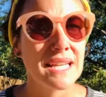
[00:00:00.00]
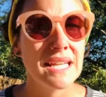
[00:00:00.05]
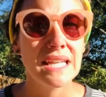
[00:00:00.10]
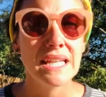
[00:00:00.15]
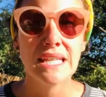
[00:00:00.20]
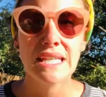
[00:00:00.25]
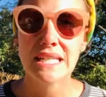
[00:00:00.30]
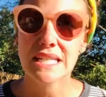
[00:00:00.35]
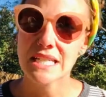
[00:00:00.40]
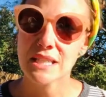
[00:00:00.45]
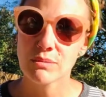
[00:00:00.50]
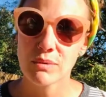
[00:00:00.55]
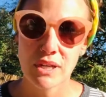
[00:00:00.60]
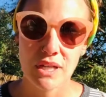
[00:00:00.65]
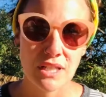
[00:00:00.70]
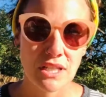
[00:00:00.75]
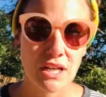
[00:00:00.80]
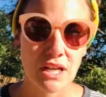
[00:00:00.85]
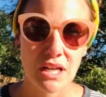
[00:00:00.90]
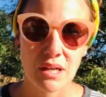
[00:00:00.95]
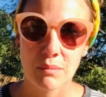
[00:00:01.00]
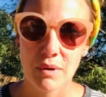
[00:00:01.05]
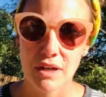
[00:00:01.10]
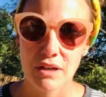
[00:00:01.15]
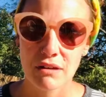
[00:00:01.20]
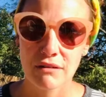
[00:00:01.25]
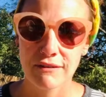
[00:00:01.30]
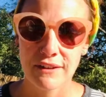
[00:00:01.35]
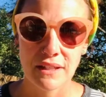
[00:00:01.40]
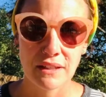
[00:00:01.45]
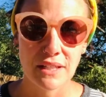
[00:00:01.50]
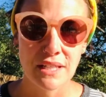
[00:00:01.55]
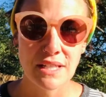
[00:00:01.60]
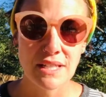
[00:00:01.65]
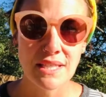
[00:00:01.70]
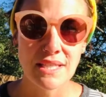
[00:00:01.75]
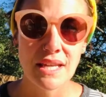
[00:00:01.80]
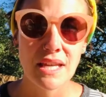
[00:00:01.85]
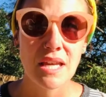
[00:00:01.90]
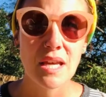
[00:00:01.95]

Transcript: Yes, we can talk about our feelings,